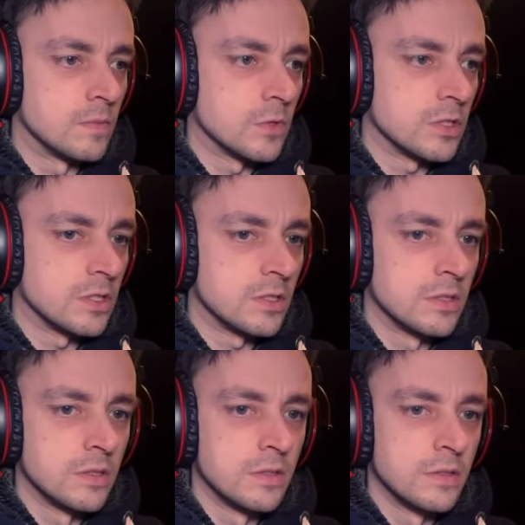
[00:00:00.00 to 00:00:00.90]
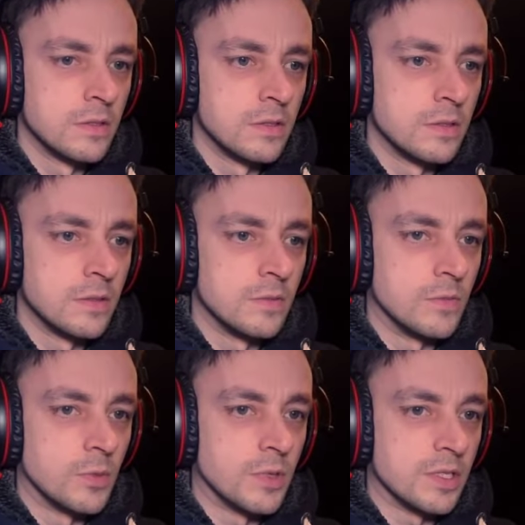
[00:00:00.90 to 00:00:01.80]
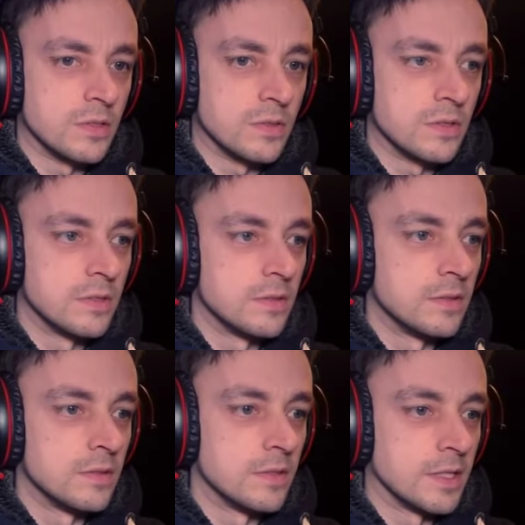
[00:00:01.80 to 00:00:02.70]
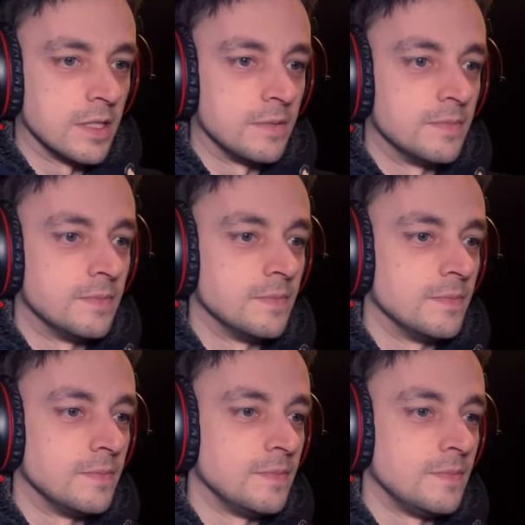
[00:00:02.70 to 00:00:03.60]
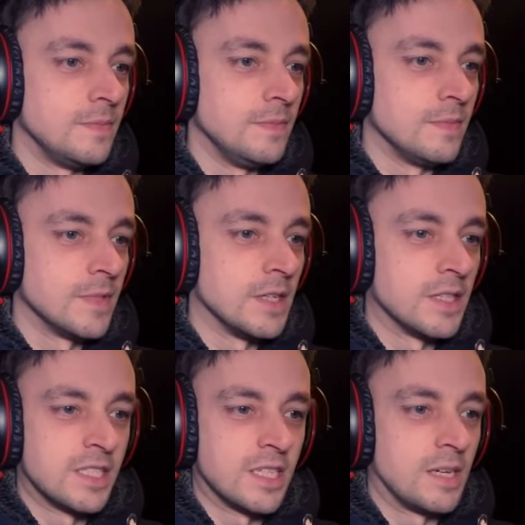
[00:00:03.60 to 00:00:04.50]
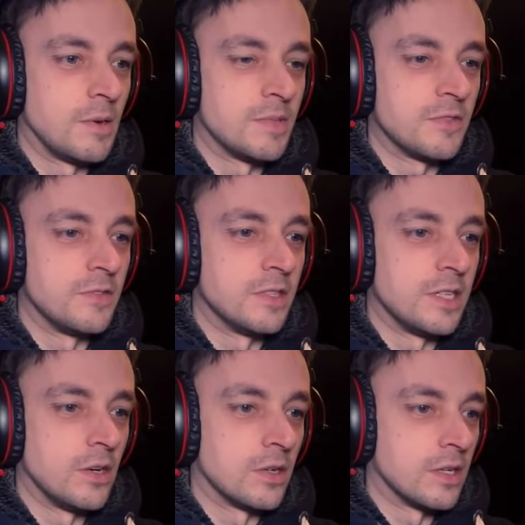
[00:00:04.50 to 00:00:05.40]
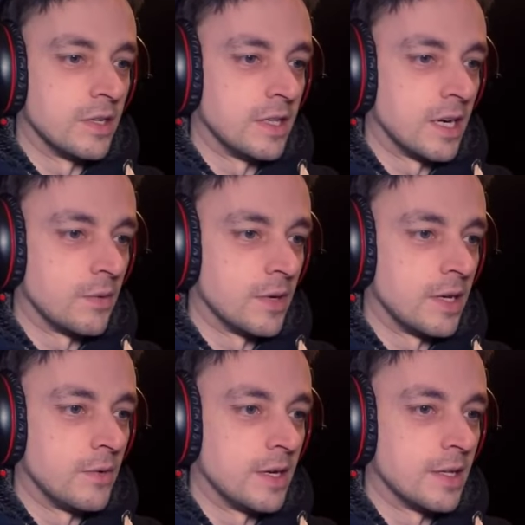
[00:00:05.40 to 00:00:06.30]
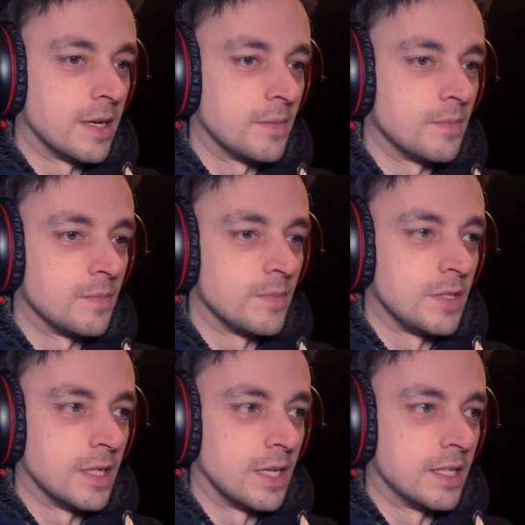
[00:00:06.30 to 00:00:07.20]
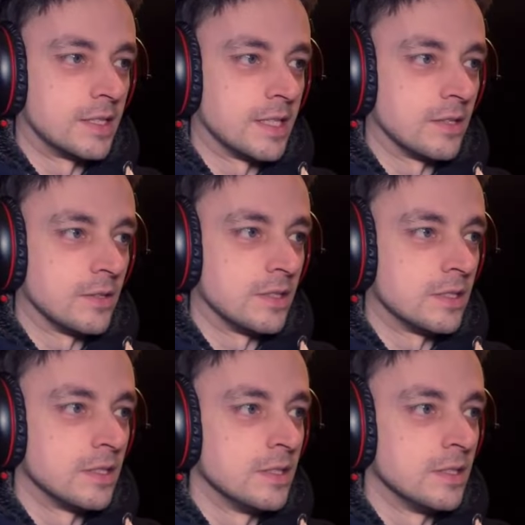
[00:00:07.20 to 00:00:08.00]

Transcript: What's this? More pretzels. Okay. This time I'm definitely not going that way where that guard killed us.